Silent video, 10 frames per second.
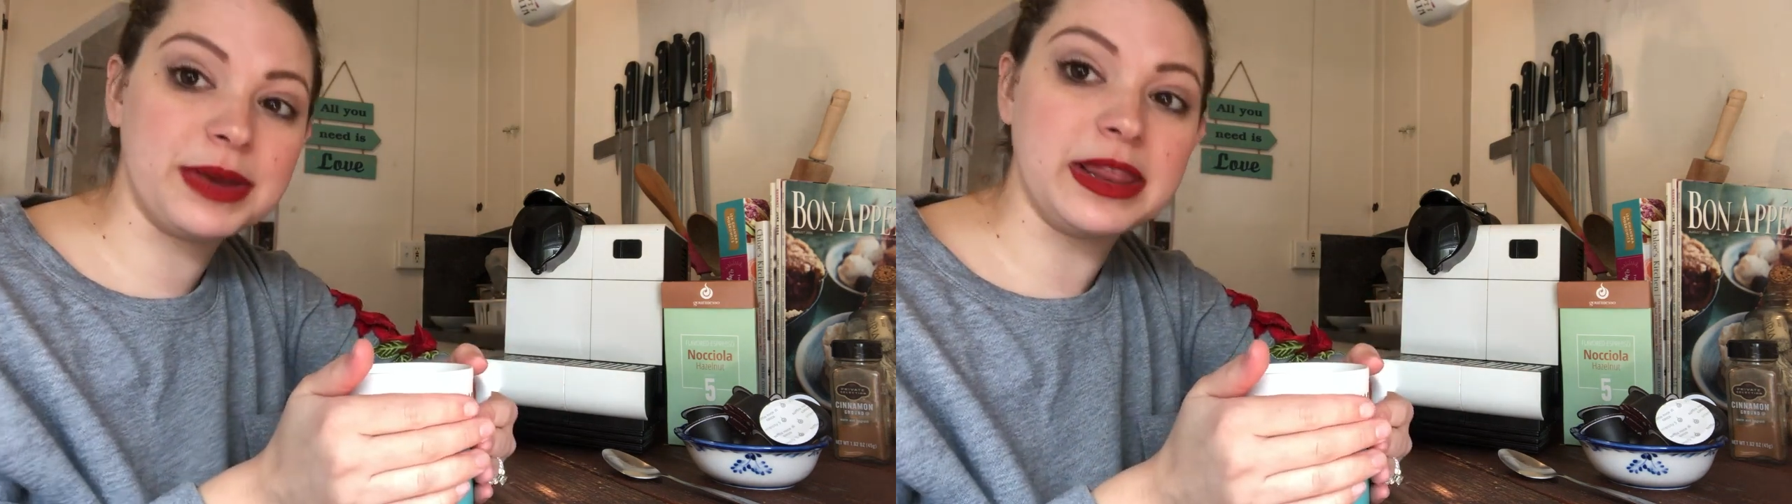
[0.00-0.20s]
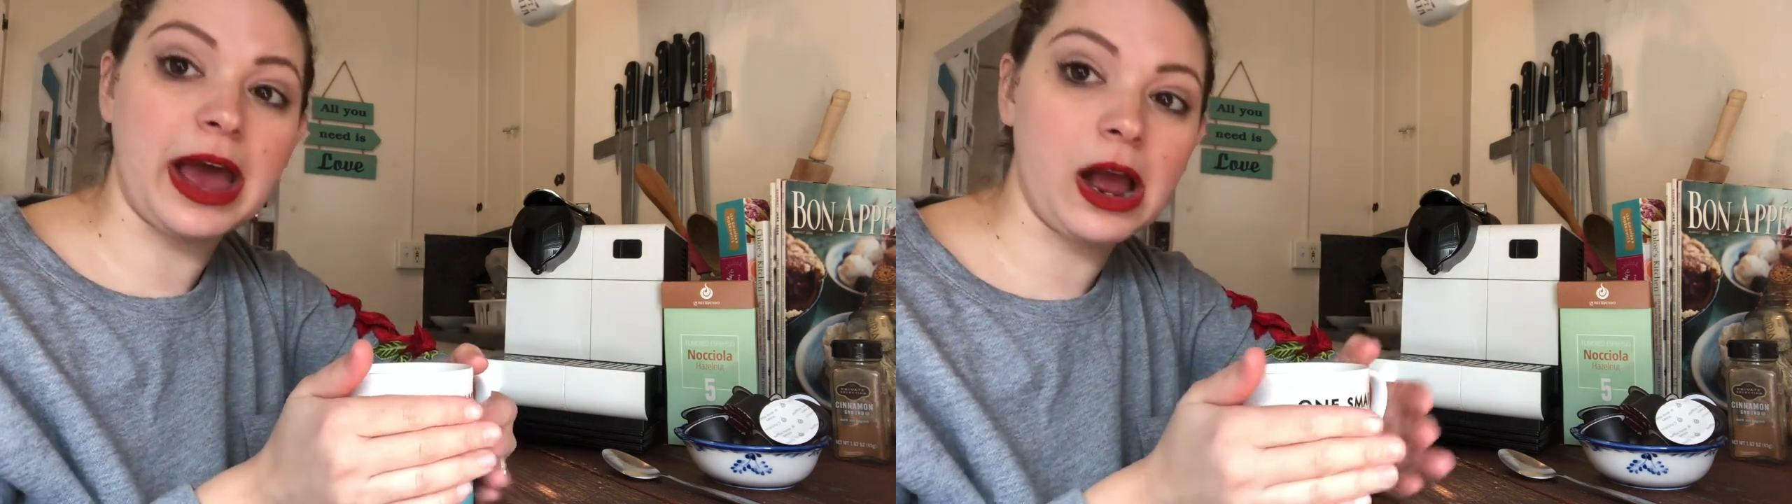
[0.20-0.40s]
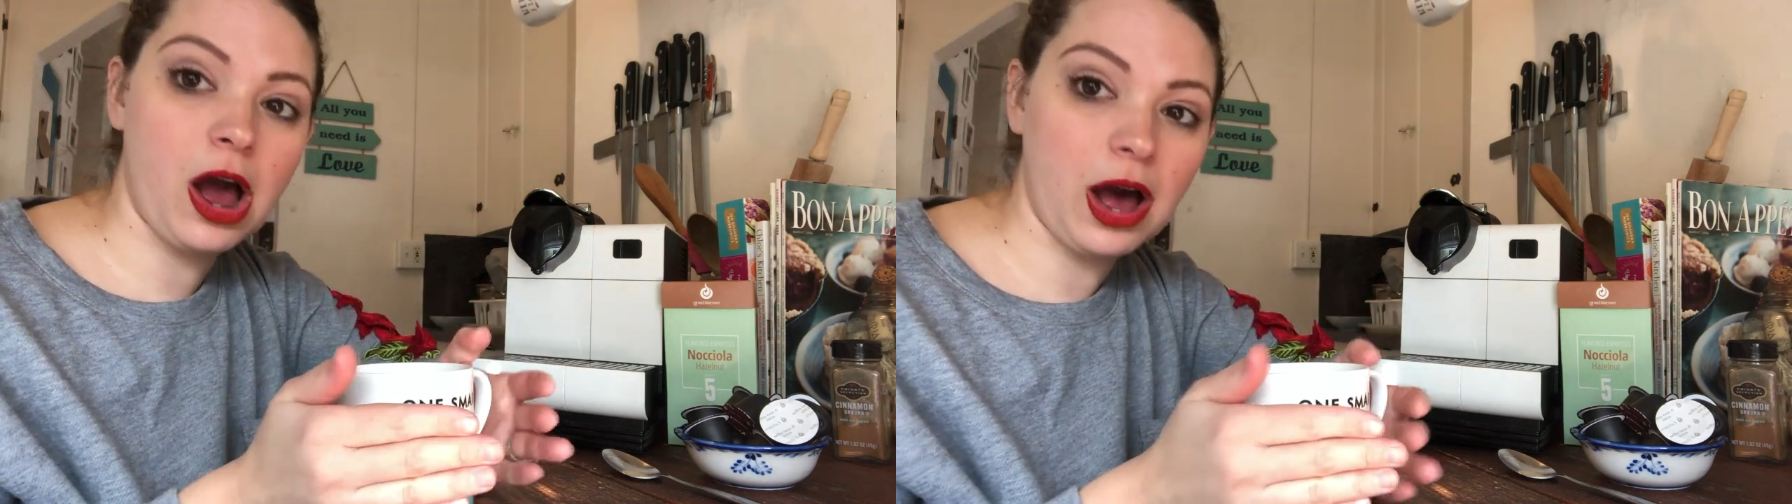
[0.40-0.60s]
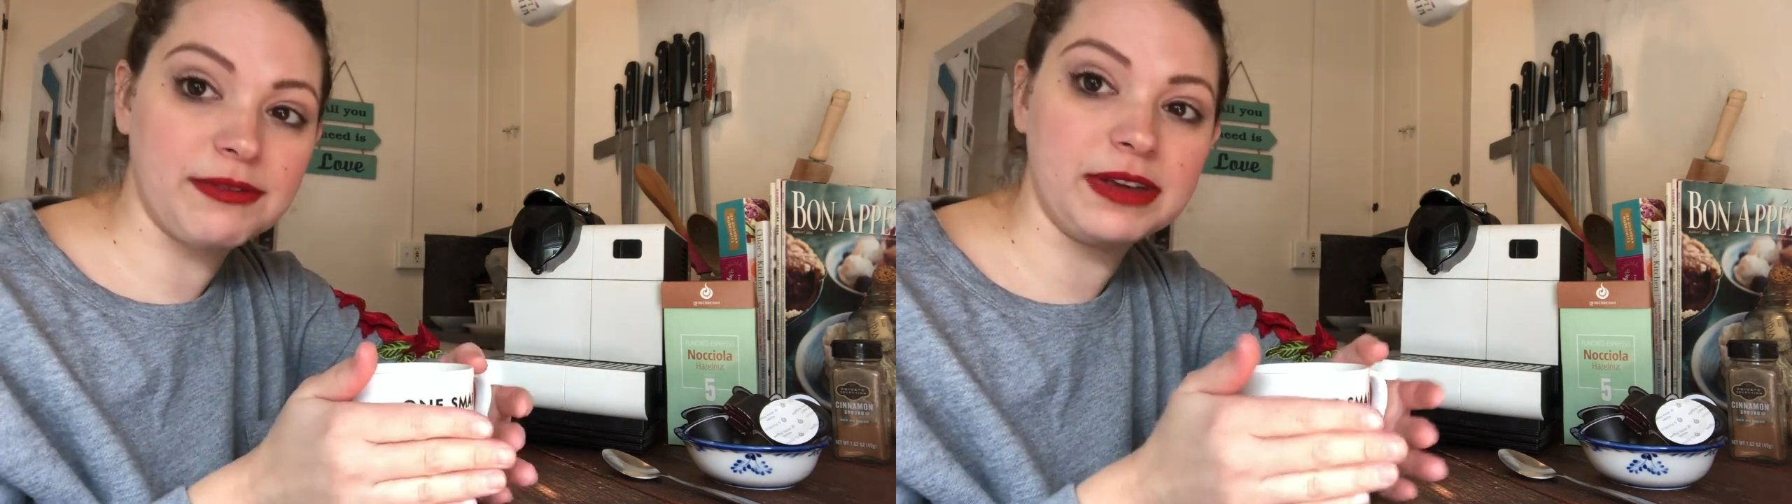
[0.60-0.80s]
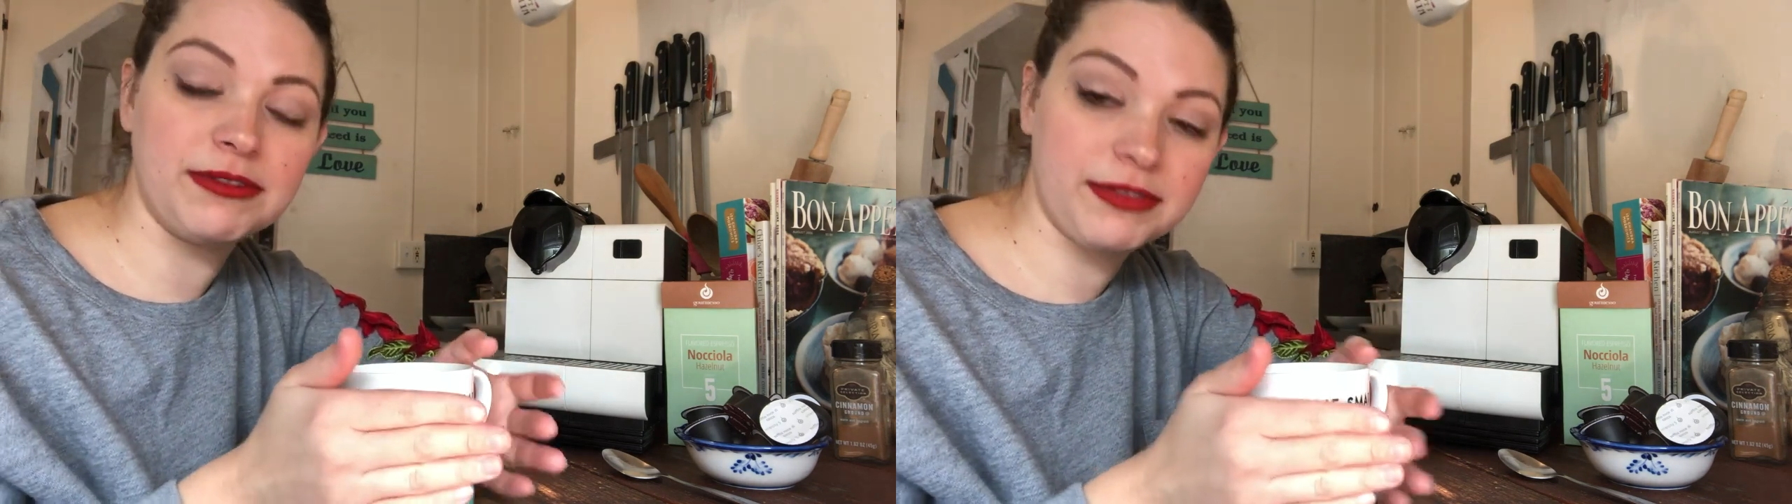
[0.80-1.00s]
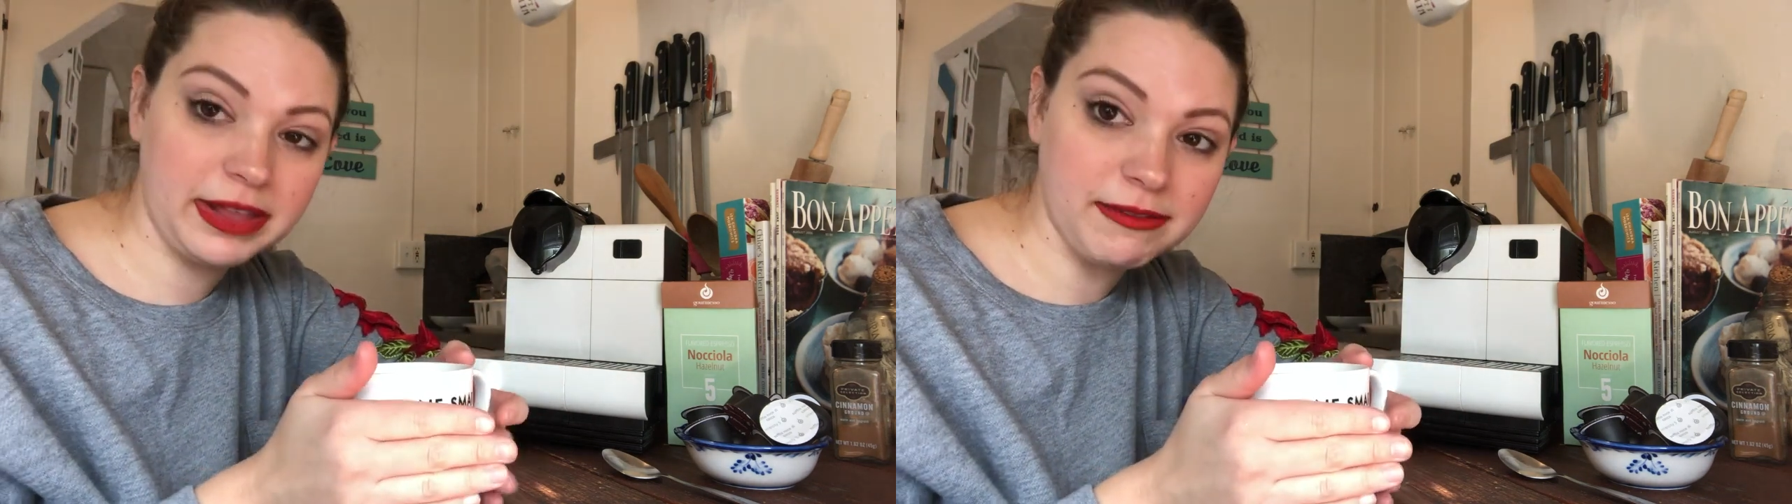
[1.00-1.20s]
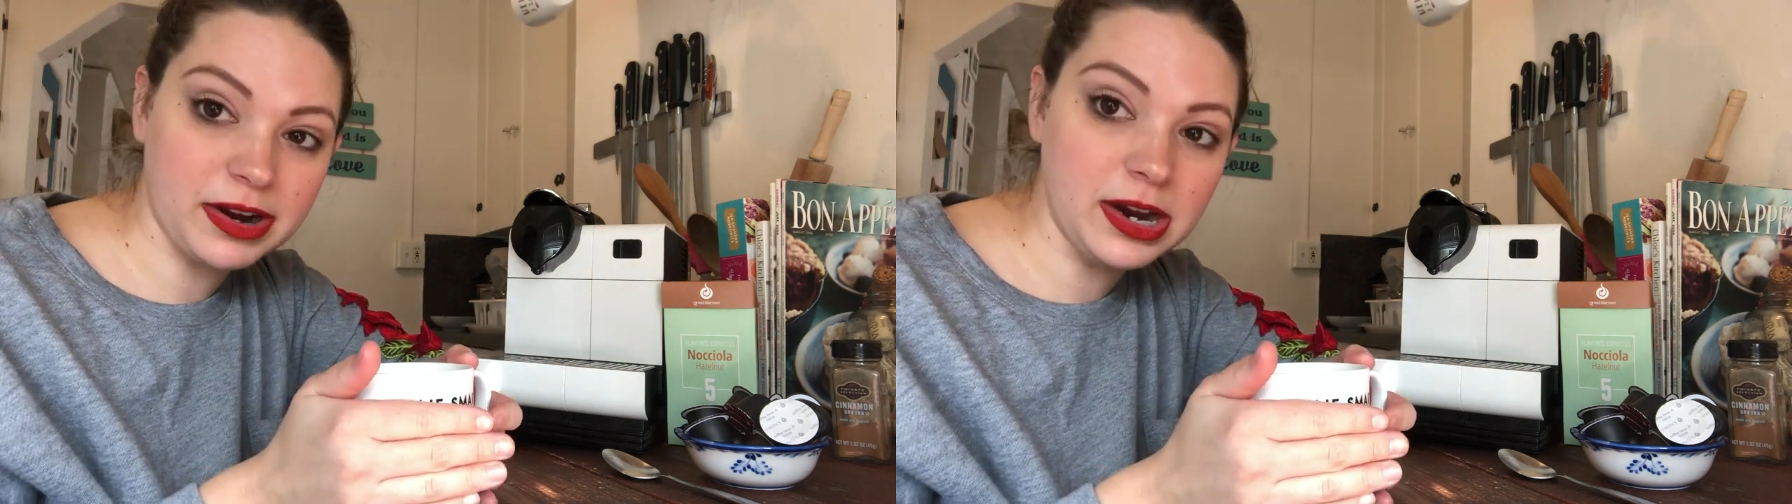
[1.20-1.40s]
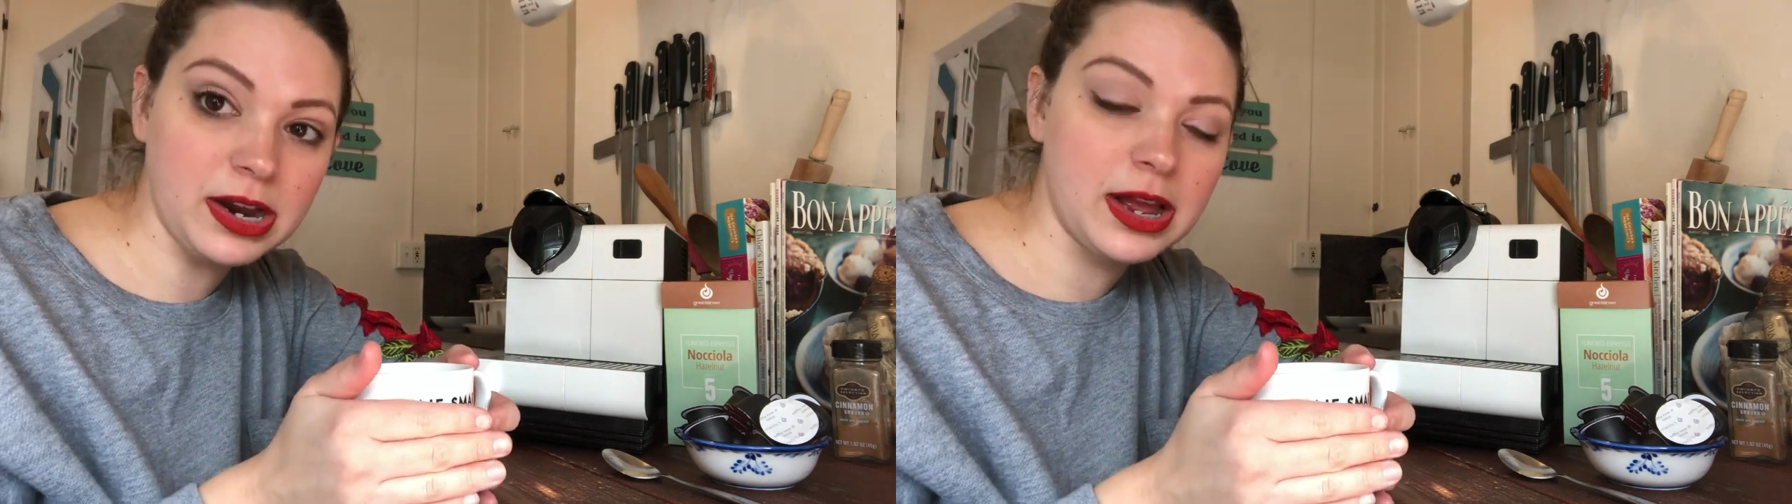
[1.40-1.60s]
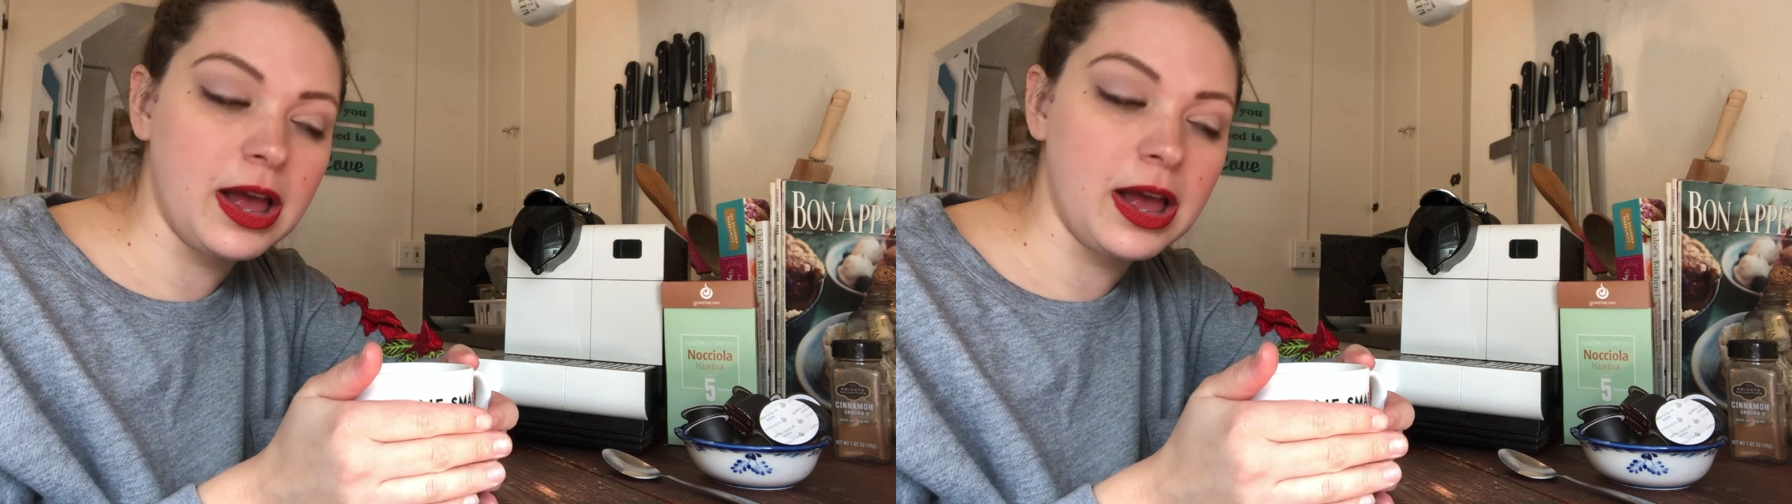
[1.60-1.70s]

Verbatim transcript: be that coffee flavor.